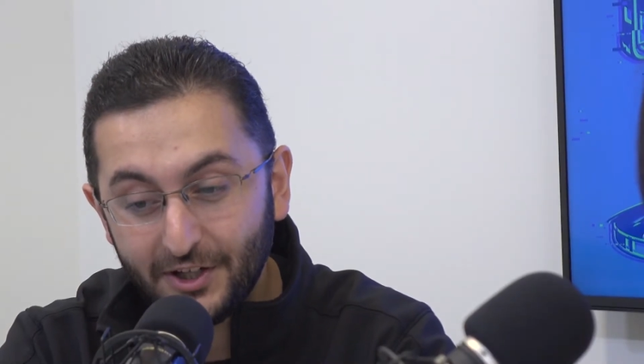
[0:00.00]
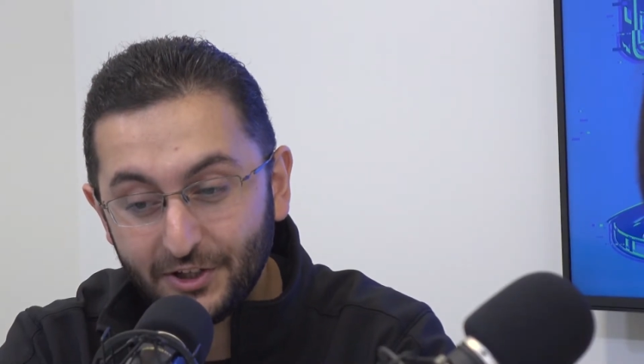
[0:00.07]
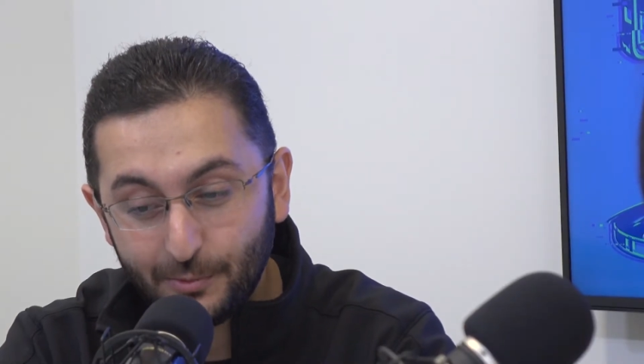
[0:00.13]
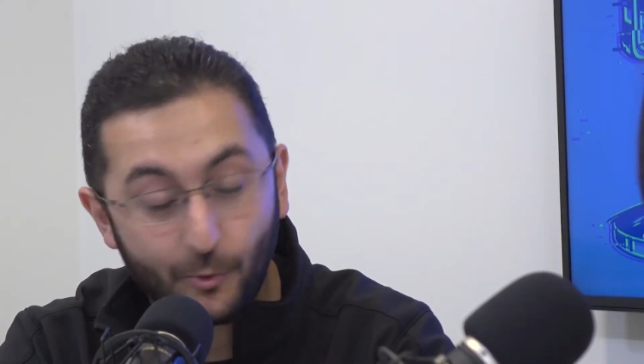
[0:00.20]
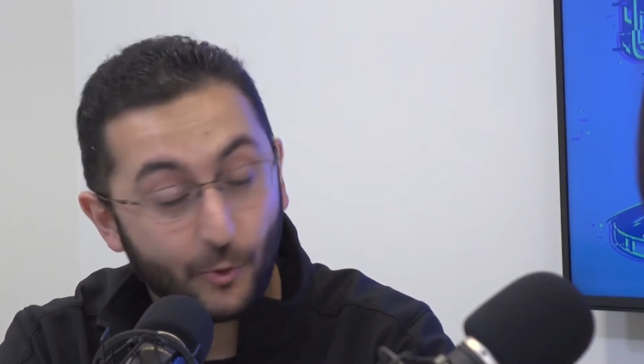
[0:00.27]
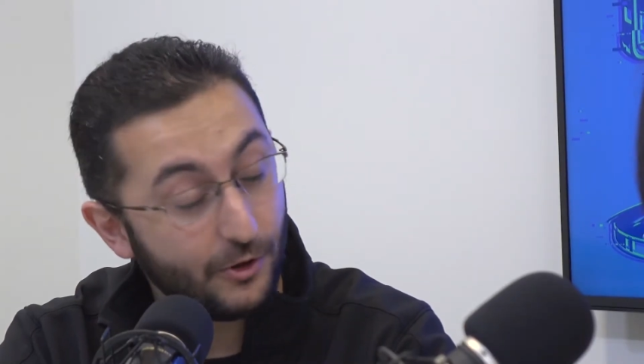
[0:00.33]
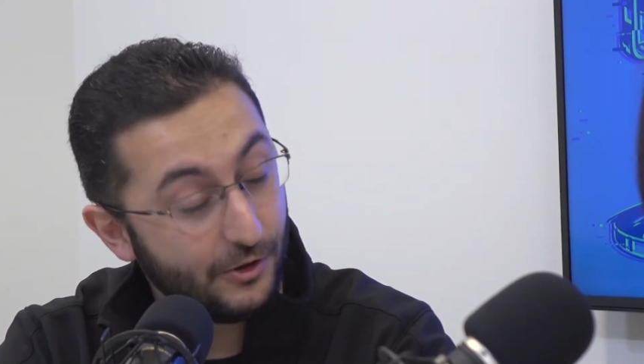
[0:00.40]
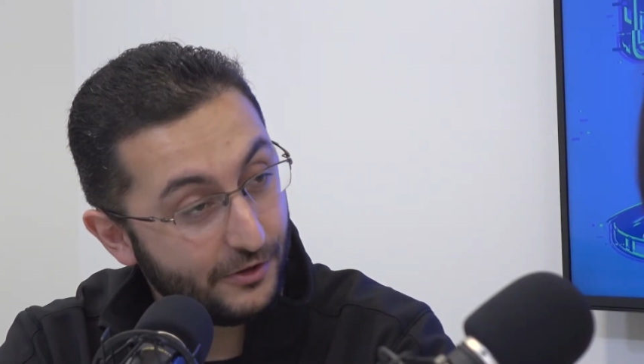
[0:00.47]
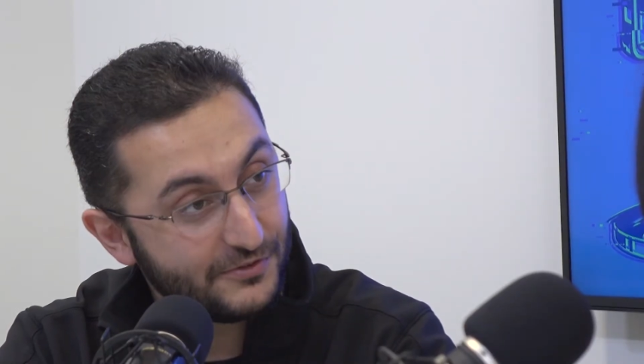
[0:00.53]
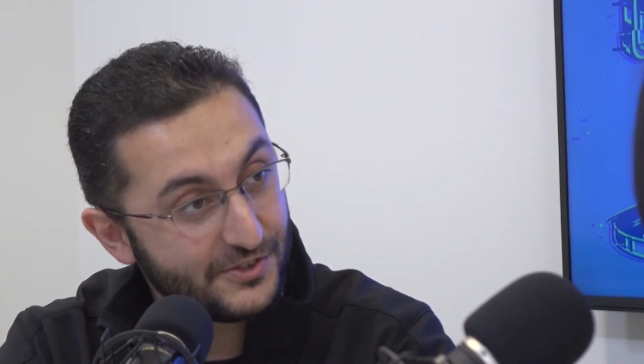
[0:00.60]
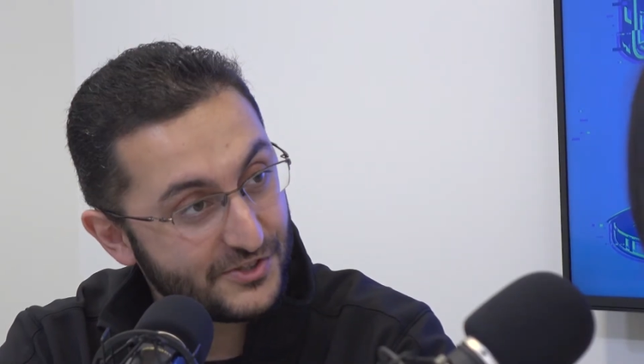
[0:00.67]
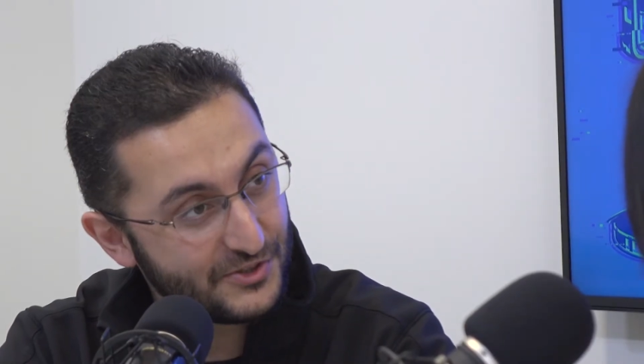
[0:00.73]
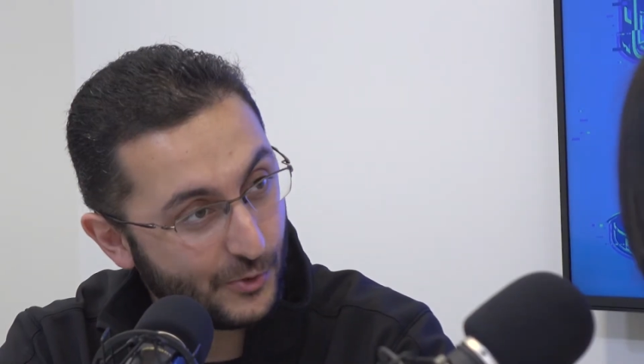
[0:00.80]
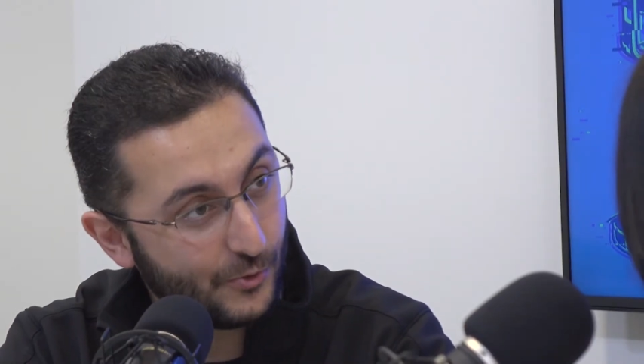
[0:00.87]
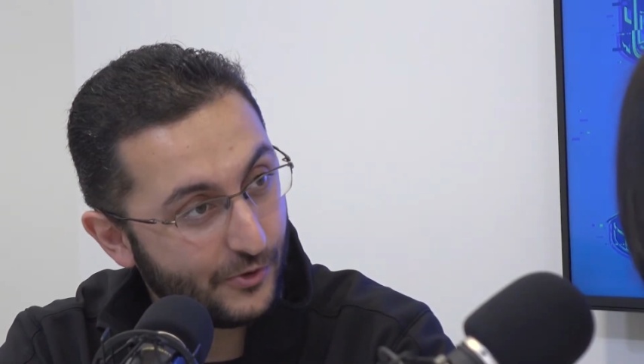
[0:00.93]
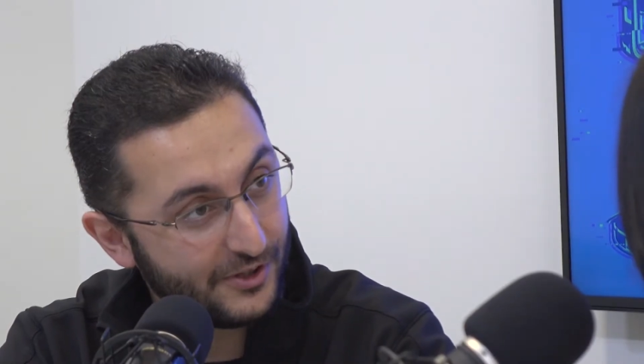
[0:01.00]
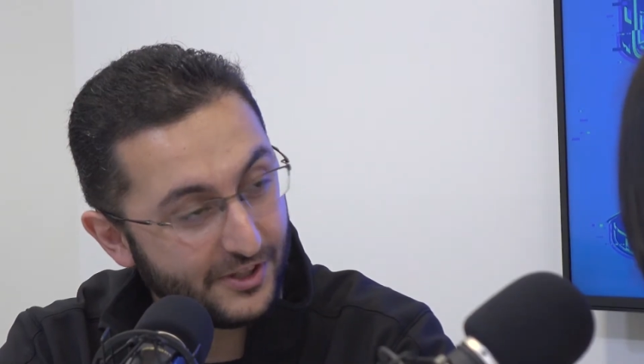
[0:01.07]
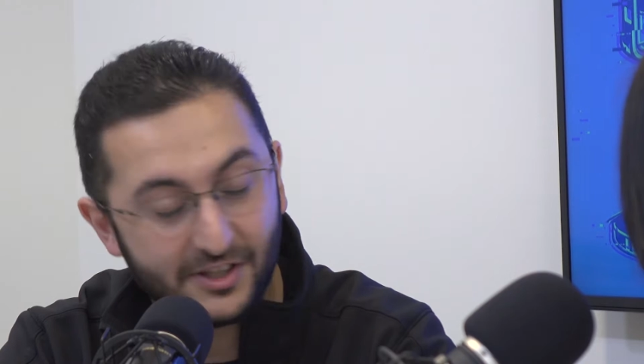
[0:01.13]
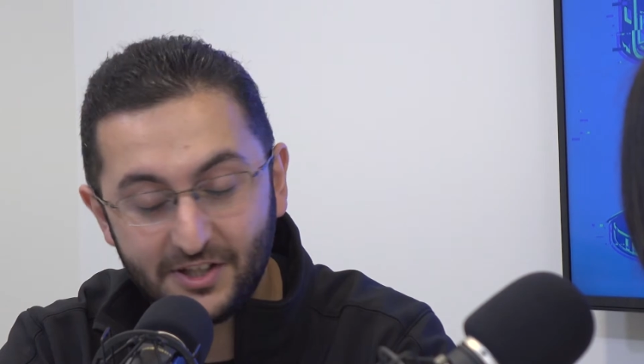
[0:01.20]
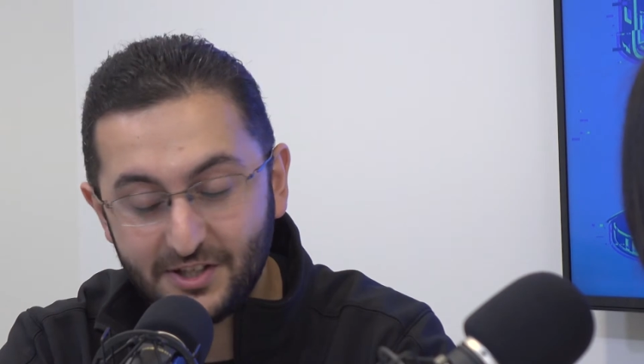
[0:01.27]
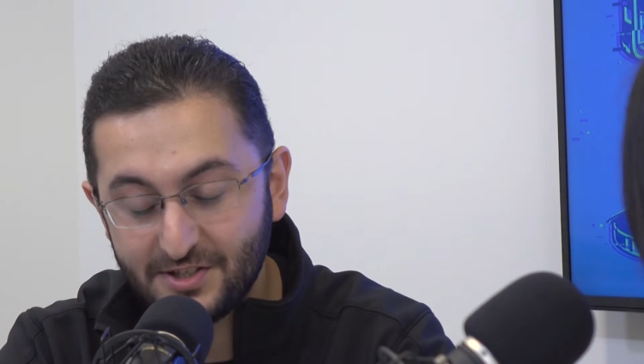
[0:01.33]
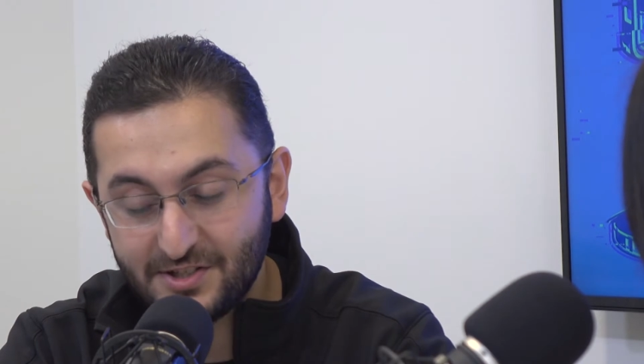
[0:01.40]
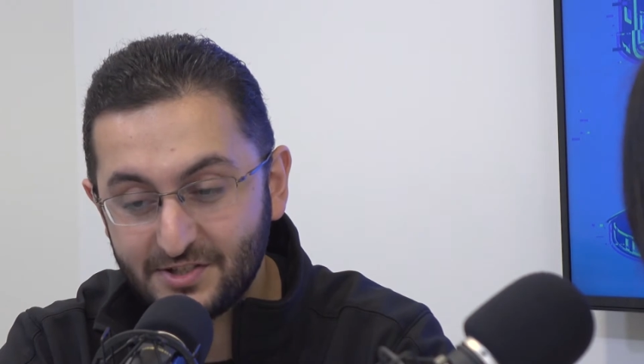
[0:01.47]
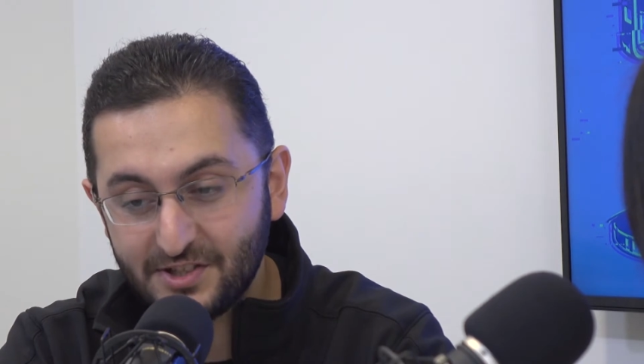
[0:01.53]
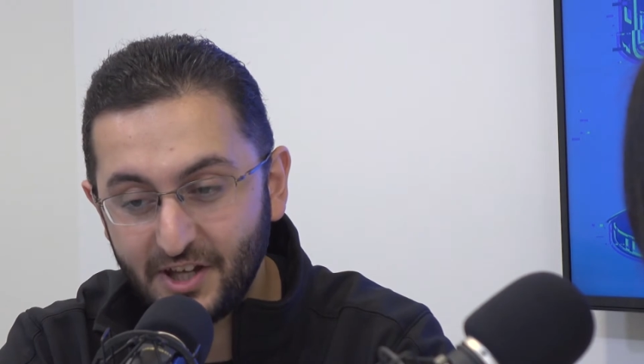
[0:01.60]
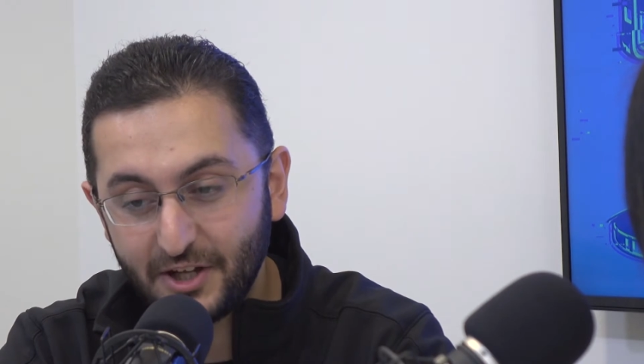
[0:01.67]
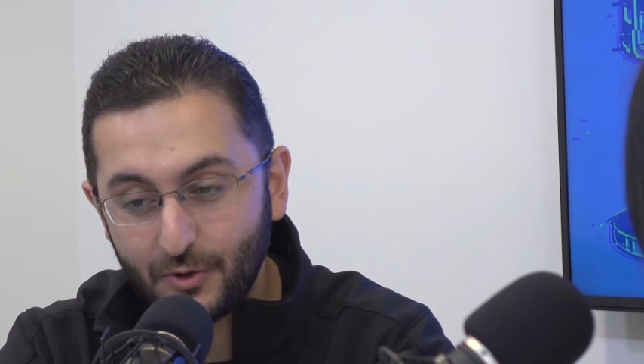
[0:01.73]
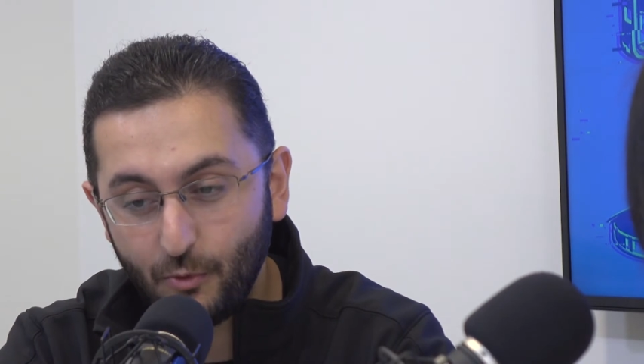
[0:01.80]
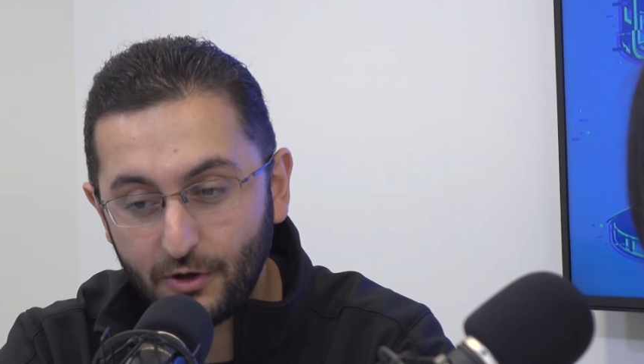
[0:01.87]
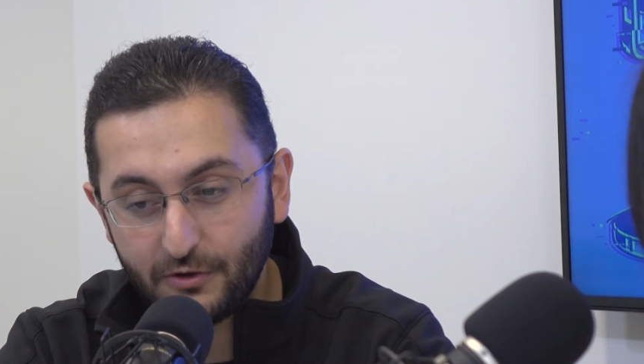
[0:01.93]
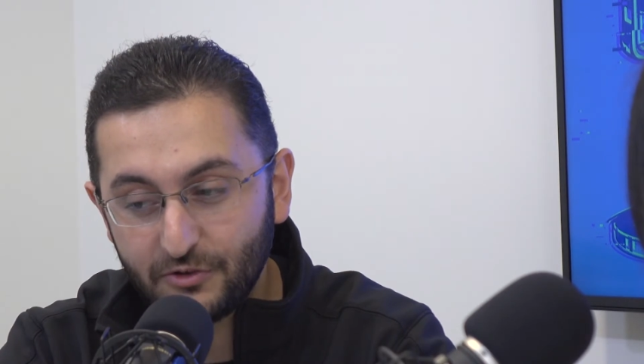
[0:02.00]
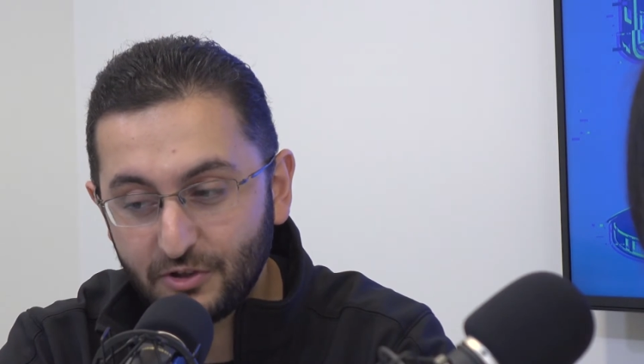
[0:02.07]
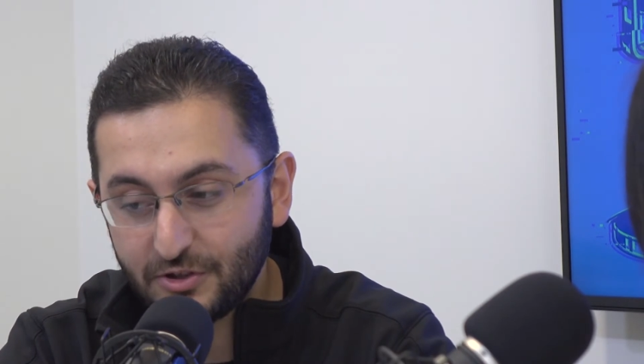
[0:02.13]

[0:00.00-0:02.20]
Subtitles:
the moral of the story is that one of